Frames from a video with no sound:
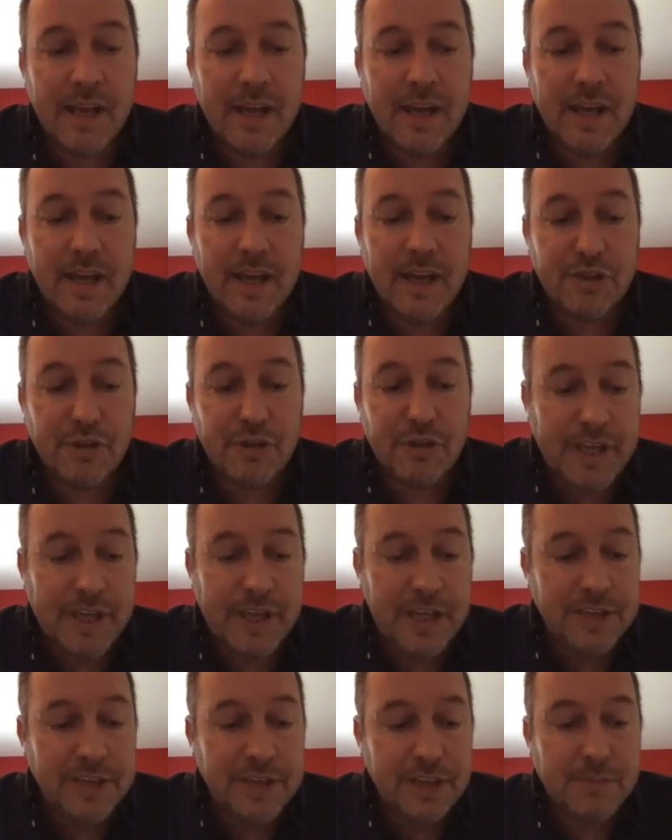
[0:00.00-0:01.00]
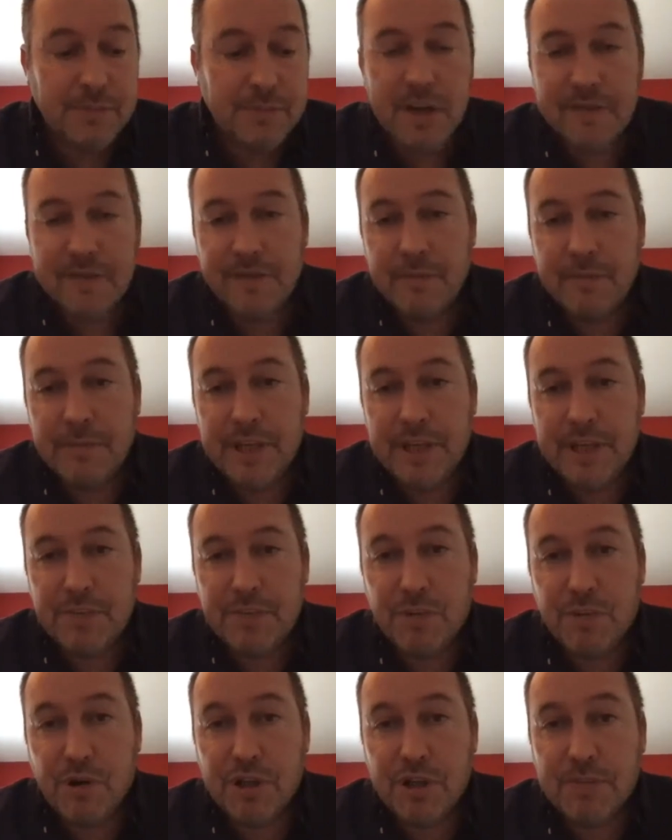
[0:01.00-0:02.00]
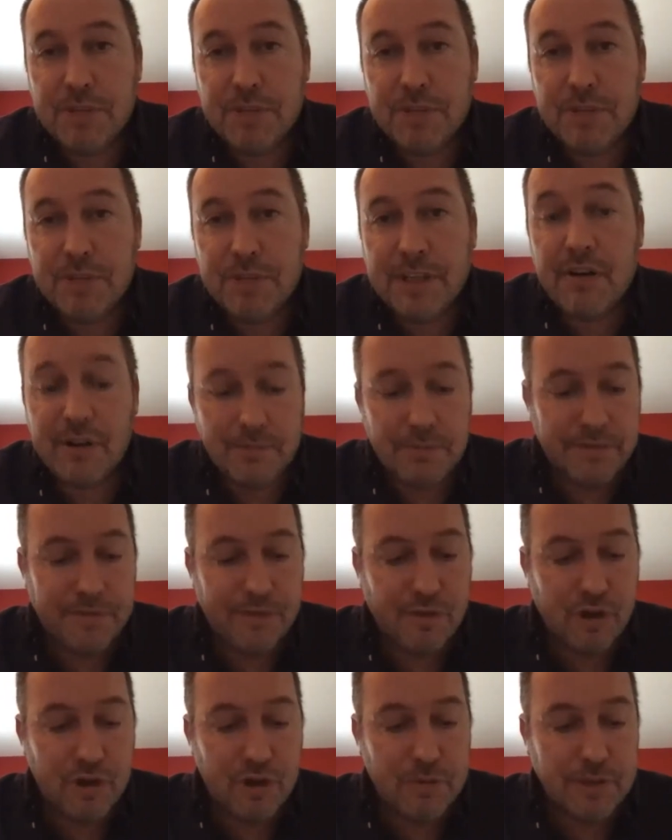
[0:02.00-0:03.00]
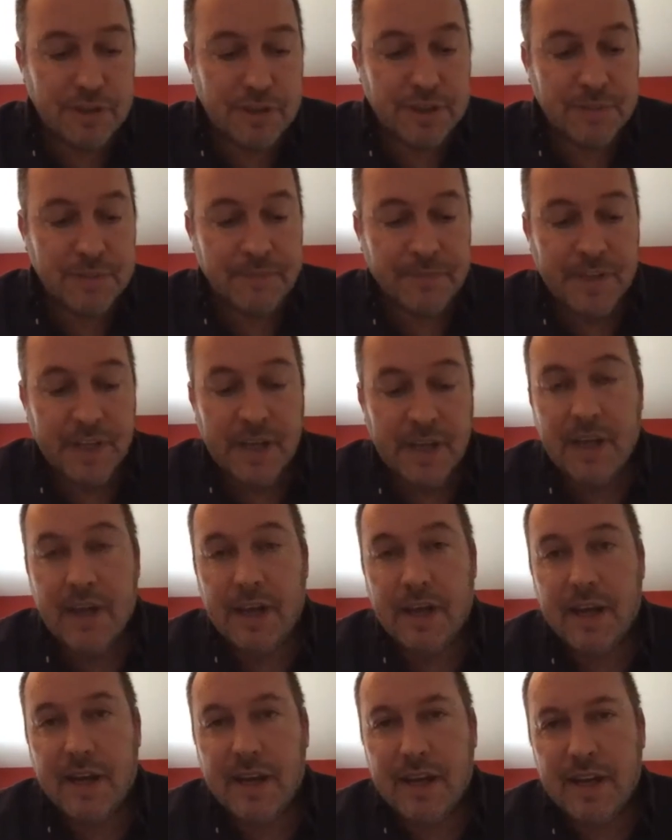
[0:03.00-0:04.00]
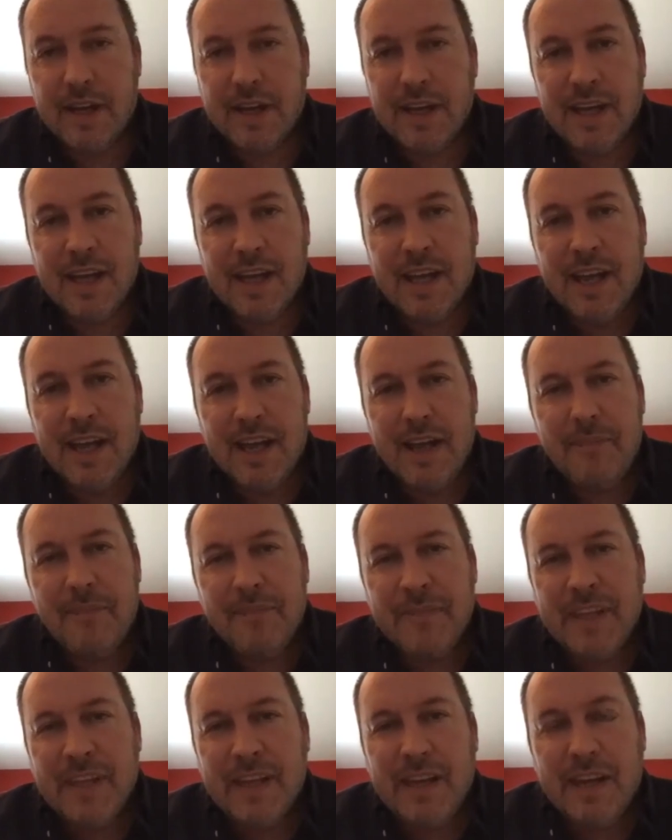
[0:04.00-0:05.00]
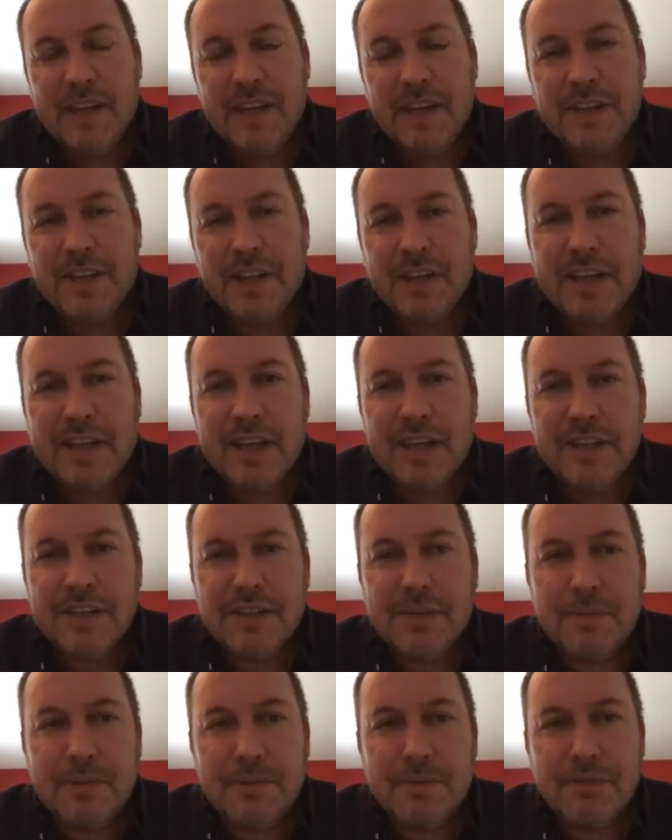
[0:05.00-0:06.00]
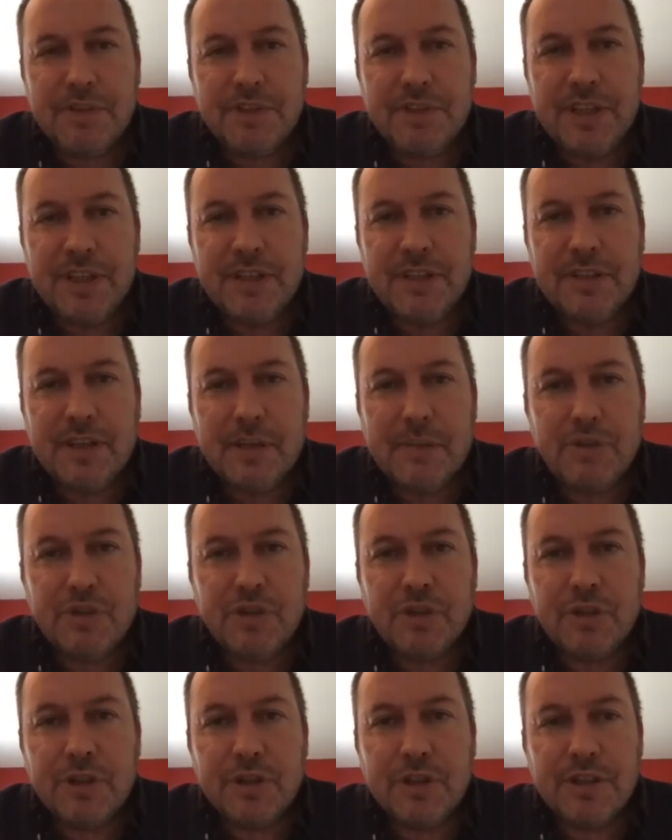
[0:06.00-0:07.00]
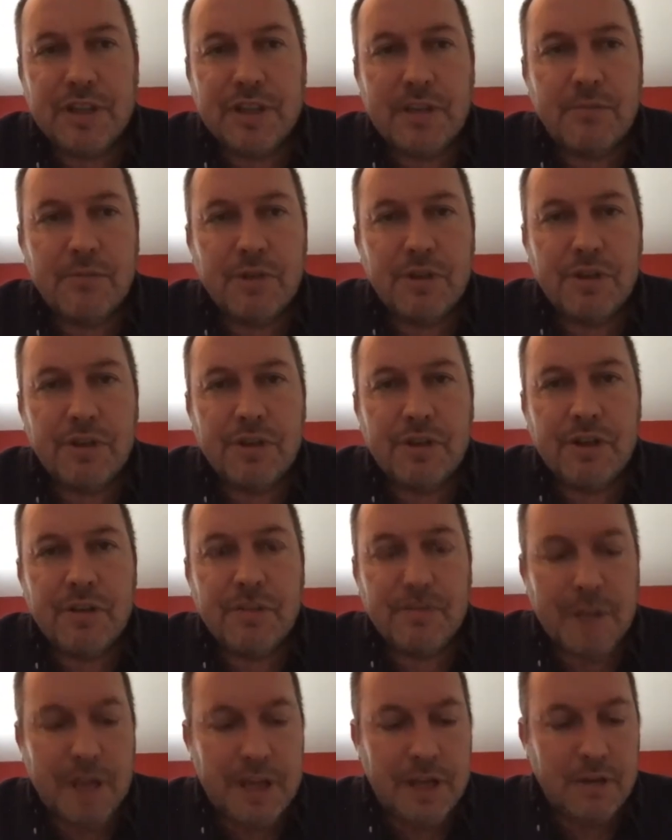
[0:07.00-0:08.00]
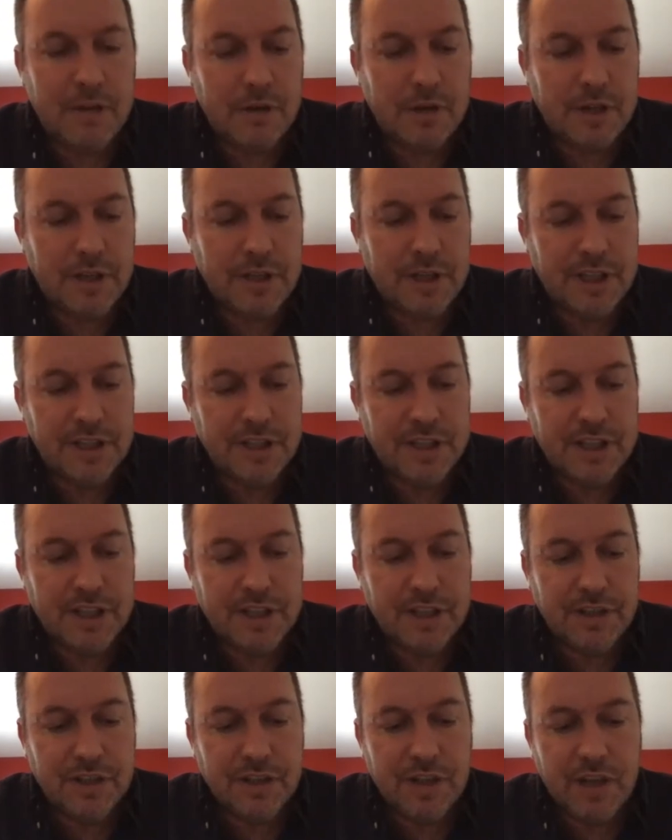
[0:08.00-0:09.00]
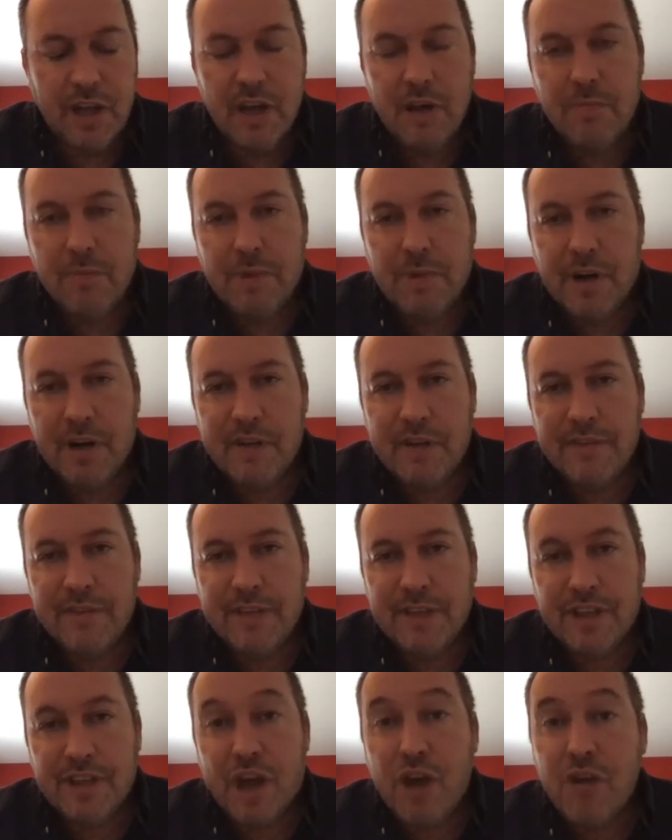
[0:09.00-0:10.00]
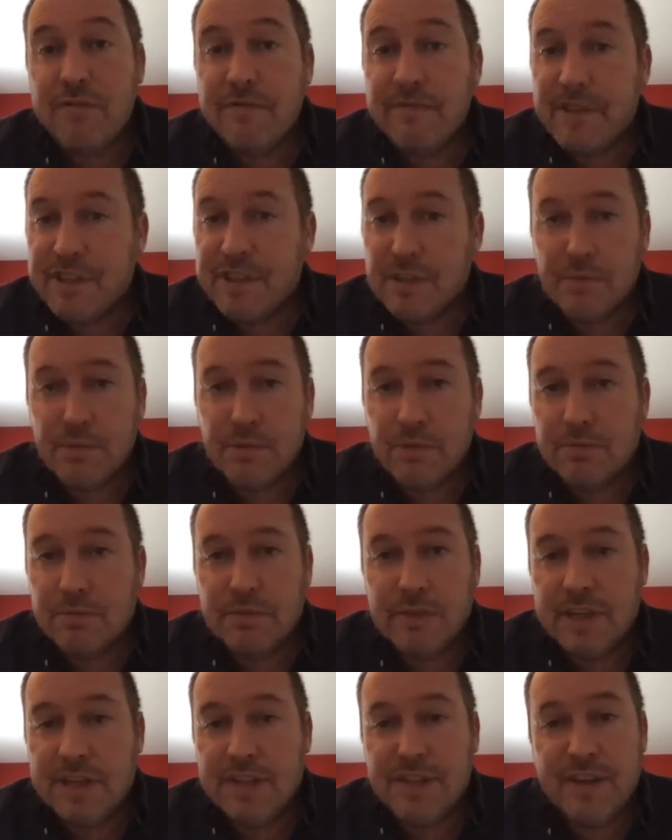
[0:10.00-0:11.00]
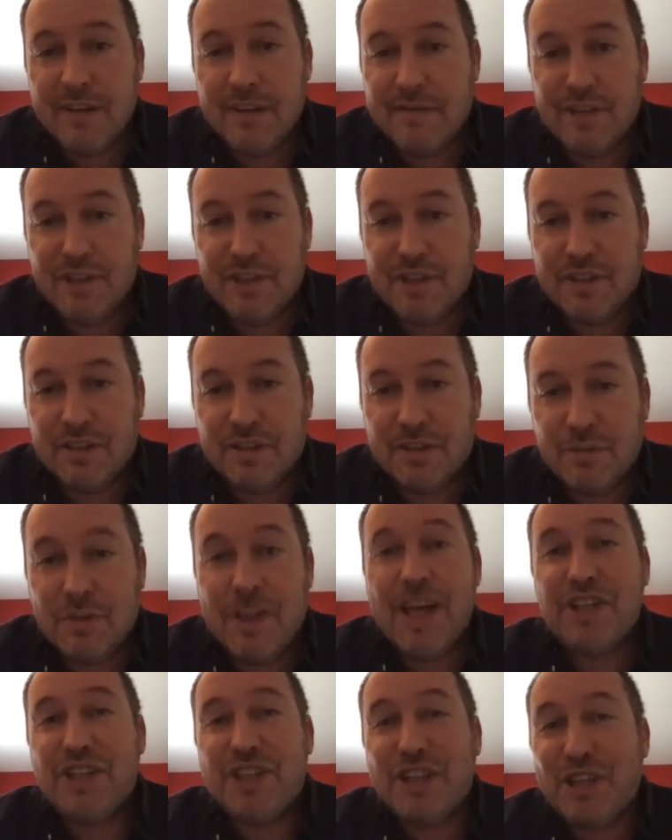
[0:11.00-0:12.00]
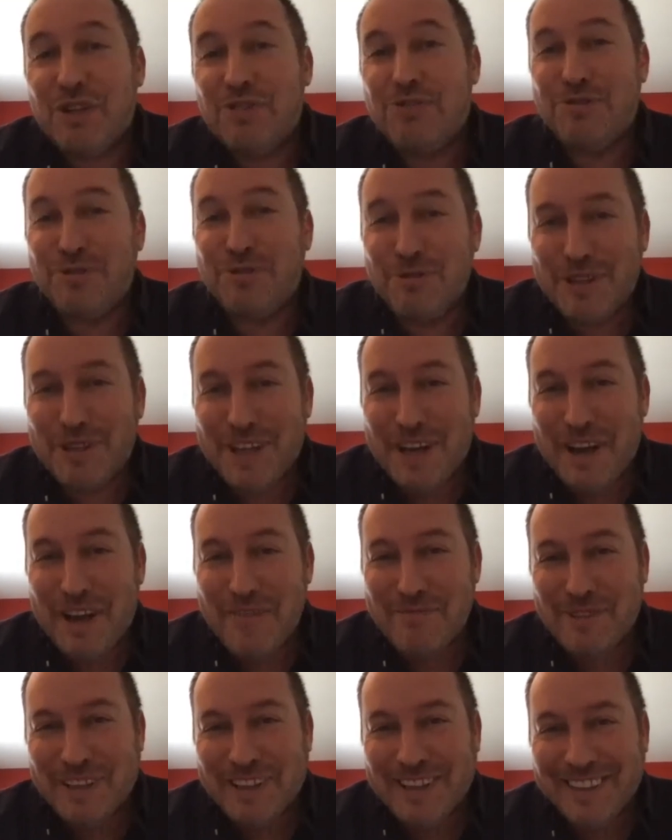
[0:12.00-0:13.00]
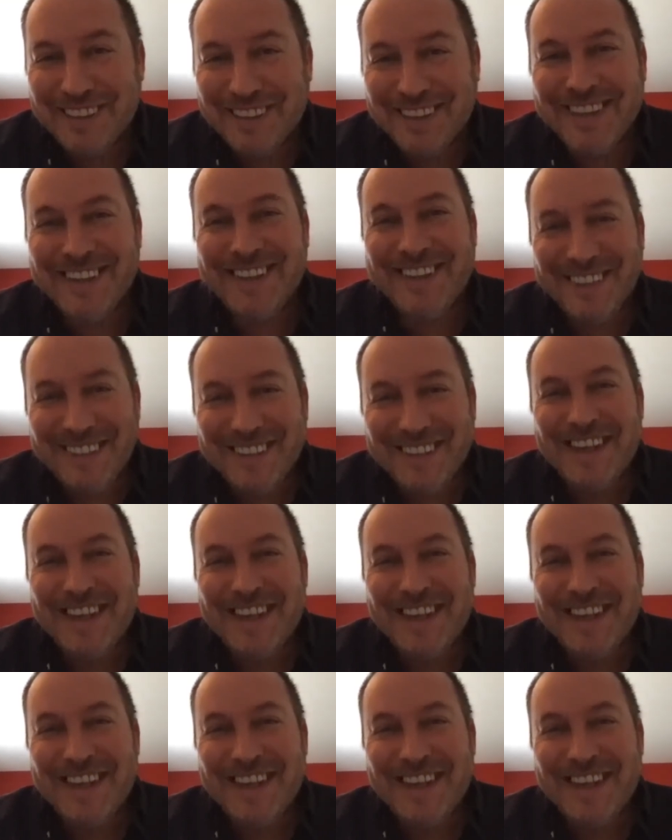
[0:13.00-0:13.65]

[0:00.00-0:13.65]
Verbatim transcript: Uh, so I guess next part for me is possibly the current performance. Uh, and this, again, is something we've seen, I'm sure you're the same, Roger, in many organizations. Part of it is how visible is that vision? Well, actually, do you have one? Uh-huh.